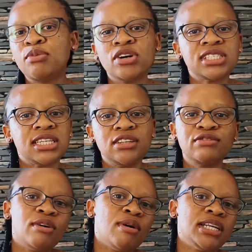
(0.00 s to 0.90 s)
more
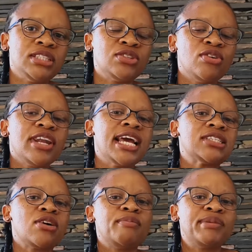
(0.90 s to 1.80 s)
straightforward. It's not
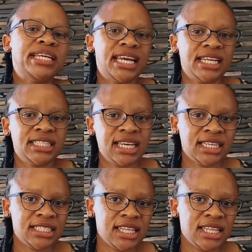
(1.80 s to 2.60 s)
as complicated.